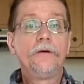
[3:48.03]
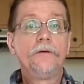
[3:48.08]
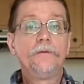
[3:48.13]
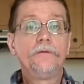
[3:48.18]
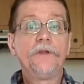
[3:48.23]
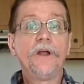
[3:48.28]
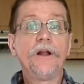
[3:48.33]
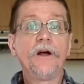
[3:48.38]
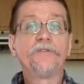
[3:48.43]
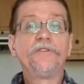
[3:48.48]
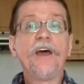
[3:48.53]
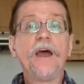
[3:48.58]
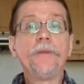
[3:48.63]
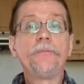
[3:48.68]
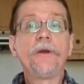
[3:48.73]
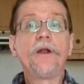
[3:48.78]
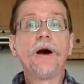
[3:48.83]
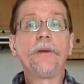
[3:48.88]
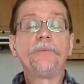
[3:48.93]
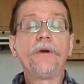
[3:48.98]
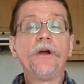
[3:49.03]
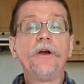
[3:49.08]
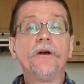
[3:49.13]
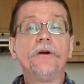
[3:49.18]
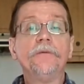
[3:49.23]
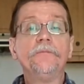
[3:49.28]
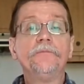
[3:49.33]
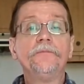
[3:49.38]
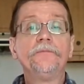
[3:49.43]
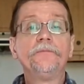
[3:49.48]
Then I'll tape it up
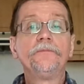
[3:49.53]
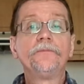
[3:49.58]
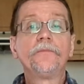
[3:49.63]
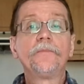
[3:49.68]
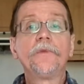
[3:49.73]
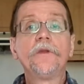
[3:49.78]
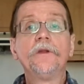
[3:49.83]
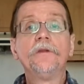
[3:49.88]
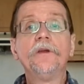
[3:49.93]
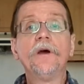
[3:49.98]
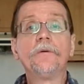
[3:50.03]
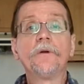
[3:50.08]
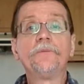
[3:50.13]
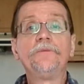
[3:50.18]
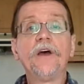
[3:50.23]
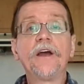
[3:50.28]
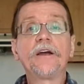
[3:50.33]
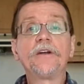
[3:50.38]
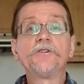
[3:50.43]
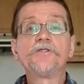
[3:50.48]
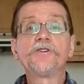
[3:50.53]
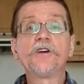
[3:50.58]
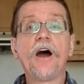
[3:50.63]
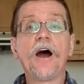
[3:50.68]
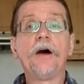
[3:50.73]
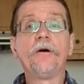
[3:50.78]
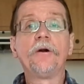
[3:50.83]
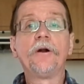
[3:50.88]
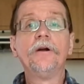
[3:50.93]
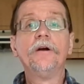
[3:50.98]
here. Then when I'm taking a
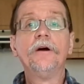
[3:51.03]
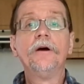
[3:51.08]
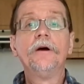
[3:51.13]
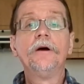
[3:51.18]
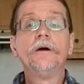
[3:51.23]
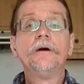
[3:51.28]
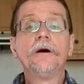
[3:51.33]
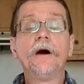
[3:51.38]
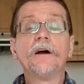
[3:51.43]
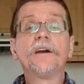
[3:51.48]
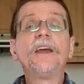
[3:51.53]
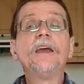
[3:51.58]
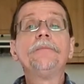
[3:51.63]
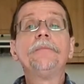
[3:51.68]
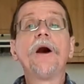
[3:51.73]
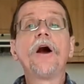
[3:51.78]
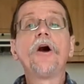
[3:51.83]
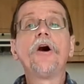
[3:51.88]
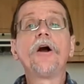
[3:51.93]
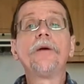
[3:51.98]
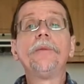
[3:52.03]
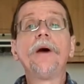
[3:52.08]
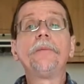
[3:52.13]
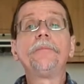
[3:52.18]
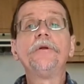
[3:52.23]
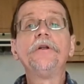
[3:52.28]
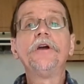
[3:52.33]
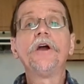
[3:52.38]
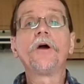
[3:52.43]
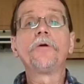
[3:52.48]
shower, I'll keep my arm up
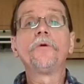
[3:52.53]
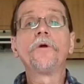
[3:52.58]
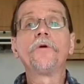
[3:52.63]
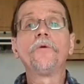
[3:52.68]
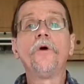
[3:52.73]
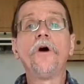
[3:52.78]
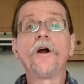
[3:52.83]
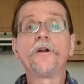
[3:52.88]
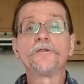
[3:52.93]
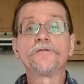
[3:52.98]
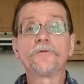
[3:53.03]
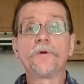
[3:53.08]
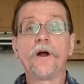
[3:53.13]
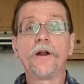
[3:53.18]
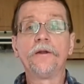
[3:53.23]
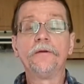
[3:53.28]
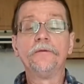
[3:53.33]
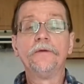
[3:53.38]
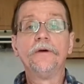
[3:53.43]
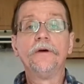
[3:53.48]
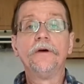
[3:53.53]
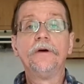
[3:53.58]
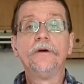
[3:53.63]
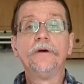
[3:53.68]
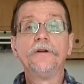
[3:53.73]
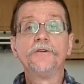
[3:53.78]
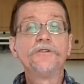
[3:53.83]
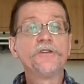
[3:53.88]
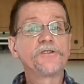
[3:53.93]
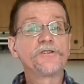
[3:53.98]
in the air when the water's running,
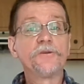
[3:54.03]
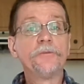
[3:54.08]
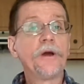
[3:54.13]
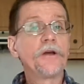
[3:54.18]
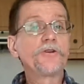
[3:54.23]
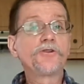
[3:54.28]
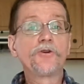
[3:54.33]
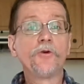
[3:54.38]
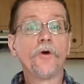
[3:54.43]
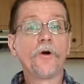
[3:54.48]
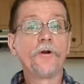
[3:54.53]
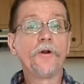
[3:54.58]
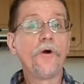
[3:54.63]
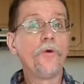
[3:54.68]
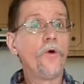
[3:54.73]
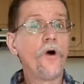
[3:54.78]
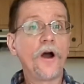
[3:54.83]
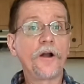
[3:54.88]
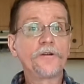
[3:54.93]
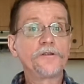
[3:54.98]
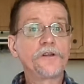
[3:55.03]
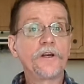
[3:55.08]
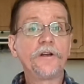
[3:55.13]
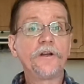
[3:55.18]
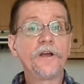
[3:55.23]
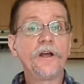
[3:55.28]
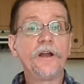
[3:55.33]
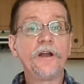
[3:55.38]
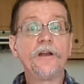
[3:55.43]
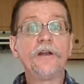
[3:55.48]
just to make sure no water's going to
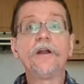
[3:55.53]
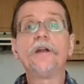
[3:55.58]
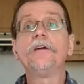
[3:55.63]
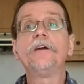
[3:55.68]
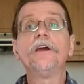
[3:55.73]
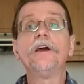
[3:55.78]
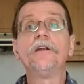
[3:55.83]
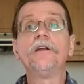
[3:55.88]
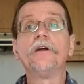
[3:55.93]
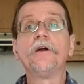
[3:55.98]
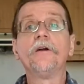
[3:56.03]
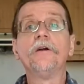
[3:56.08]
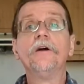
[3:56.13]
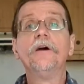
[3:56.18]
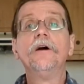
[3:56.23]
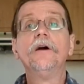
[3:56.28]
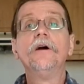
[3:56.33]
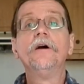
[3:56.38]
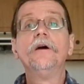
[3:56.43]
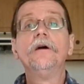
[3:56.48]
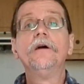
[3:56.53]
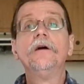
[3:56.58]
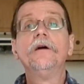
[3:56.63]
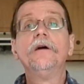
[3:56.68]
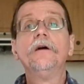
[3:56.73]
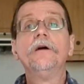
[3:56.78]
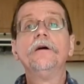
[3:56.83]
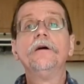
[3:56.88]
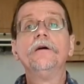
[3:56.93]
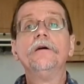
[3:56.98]
get in here.
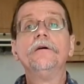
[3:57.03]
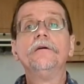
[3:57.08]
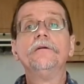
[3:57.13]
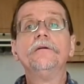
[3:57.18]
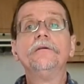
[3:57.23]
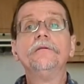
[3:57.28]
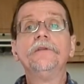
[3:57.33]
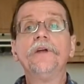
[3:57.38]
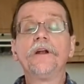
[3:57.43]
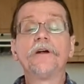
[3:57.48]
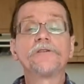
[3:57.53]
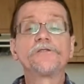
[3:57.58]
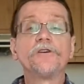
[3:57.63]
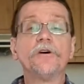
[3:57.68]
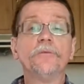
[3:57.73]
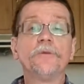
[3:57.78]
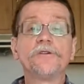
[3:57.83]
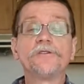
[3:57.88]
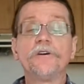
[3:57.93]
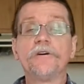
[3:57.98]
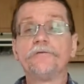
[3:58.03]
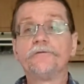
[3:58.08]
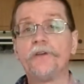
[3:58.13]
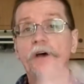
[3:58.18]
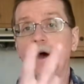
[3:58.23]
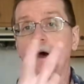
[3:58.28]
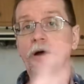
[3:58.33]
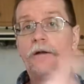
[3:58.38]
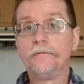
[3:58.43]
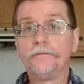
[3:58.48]
And then I'll sew myself
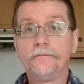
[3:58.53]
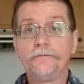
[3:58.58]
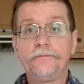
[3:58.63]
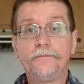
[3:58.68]
down.